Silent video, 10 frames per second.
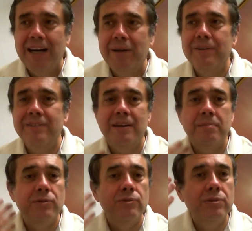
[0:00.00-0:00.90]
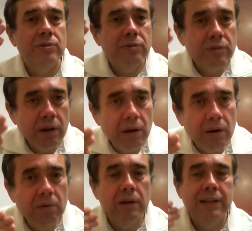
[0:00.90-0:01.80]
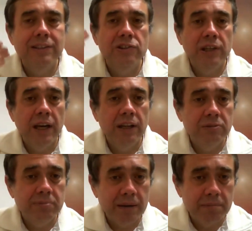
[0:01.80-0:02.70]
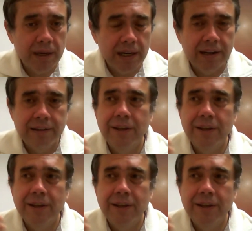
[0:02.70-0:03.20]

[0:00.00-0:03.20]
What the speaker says: I was able to slowly change my mind.